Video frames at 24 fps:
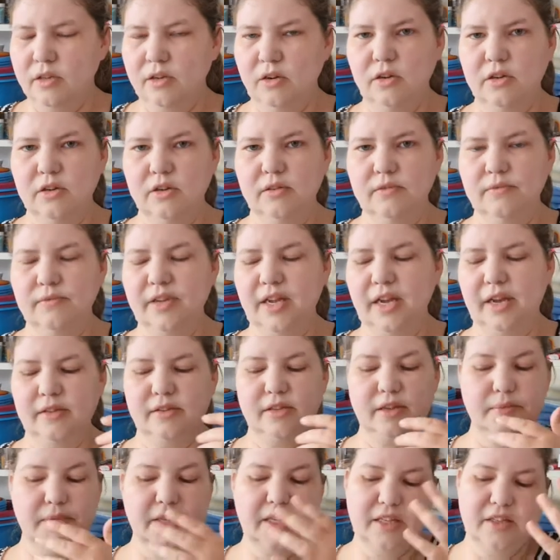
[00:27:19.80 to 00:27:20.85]
Or, yeah,
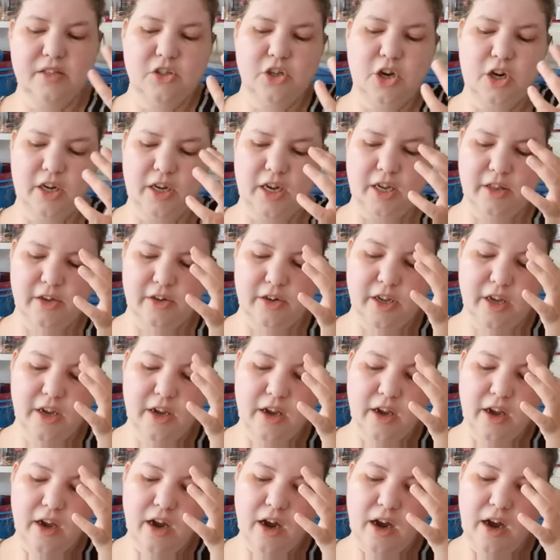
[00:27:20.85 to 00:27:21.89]
something that's dark colored.
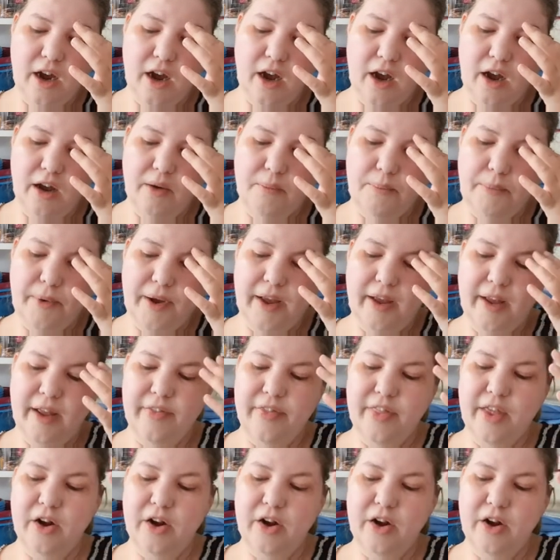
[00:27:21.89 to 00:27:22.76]
And